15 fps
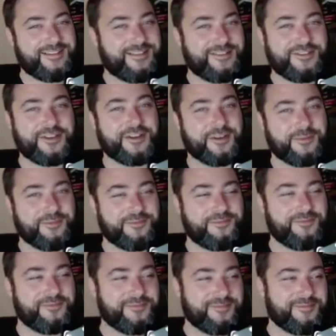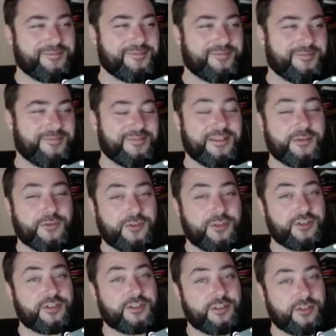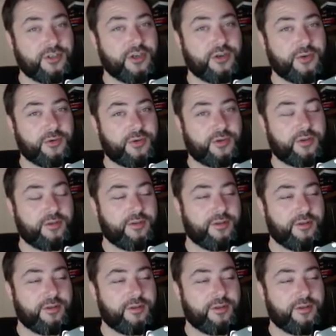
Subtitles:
Shut up. It's just a joke.